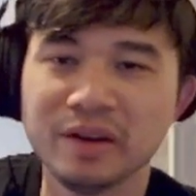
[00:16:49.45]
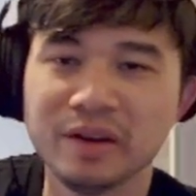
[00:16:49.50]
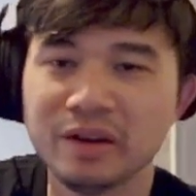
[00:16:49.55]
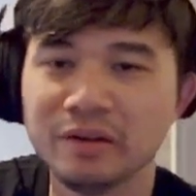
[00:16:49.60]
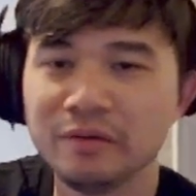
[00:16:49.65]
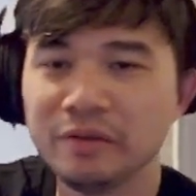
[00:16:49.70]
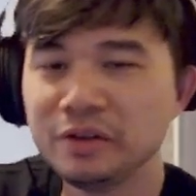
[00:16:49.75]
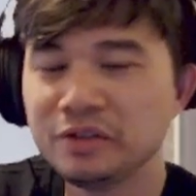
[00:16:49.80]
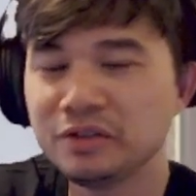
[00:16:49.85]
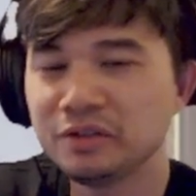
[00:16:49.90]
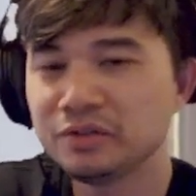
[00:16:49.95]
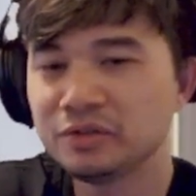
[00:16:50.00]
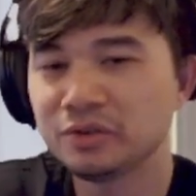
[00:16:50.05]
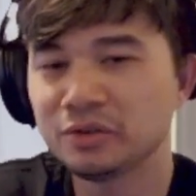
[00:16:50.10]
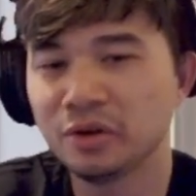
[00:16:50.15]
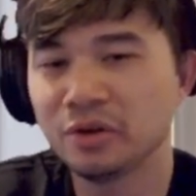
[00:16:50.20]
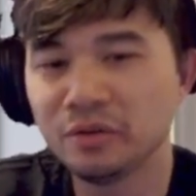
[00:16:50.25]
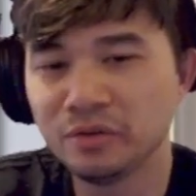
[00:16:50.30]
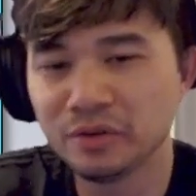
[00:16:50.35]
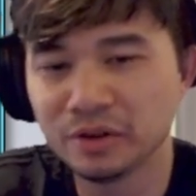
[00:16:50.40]
Invasion of
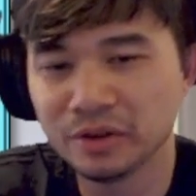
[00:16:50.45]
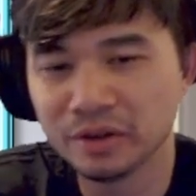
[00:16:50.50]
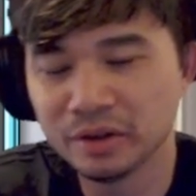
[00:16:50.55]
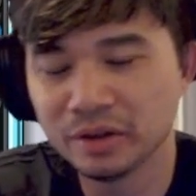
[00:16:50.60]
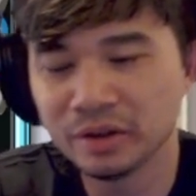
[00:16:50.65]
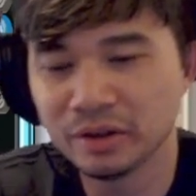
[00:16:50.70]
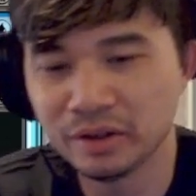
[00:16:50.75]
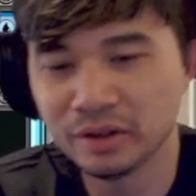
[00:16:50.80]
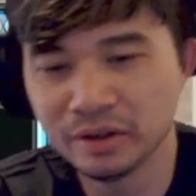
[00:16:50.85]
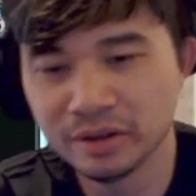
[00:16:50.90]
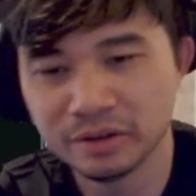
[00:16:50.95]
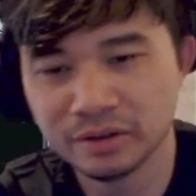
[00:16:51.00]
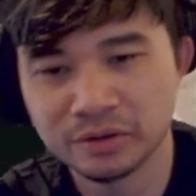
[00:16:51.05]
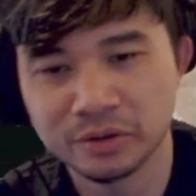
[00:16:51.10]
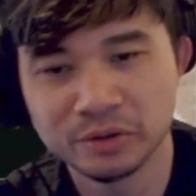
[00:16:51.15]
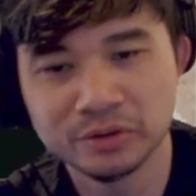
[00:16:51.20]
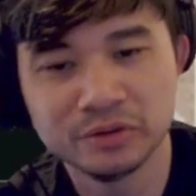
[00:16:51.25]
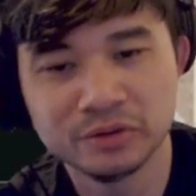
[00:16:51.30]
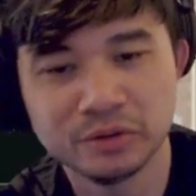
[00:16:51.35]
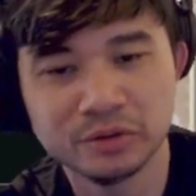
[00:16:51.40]
Segovia
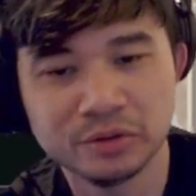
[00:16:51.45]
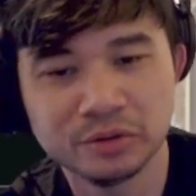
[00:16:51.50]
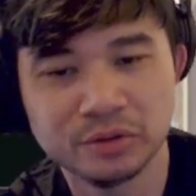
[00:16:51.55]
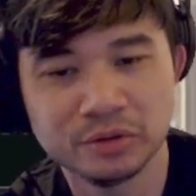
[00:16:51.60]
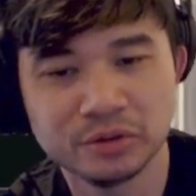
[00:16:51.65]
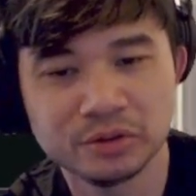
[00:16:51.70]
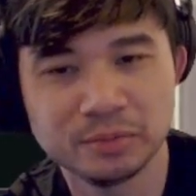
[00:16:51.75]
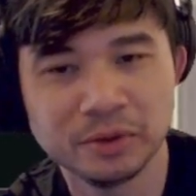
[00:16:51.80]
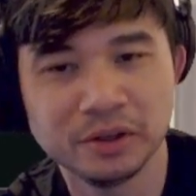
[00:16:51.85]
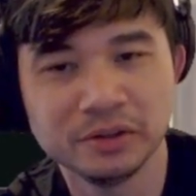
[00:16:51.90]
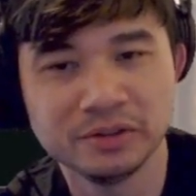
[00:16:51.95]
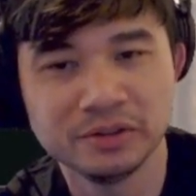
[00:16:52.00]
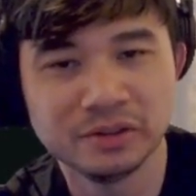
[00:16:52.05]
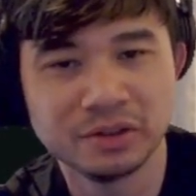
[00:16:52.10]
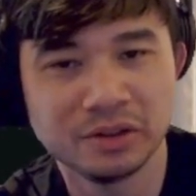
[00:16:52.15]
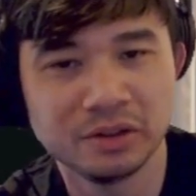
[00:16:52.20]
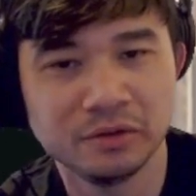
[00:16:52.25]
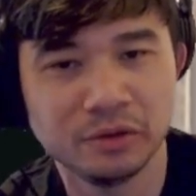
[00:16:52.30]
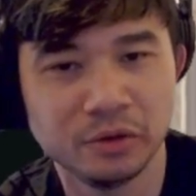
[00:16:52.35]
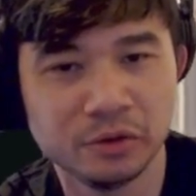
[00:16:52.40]
turns your spells into
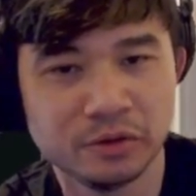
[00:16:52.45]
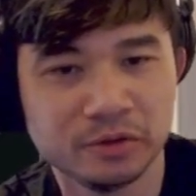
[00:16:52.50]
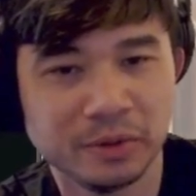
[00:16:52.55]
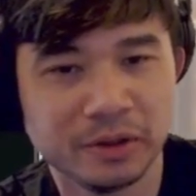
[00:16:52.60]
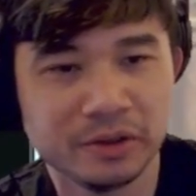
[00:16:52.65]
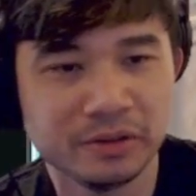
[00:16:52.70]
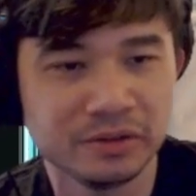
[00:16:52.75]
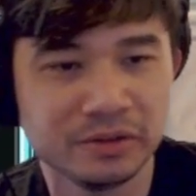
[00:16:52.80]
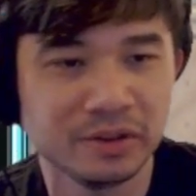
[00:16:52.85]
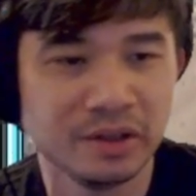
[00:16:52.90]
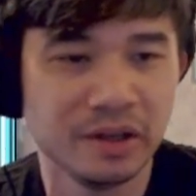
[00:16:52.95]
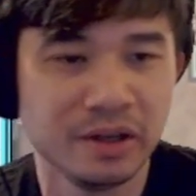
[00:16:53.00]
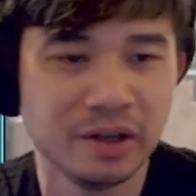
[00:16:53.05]
convoke spells.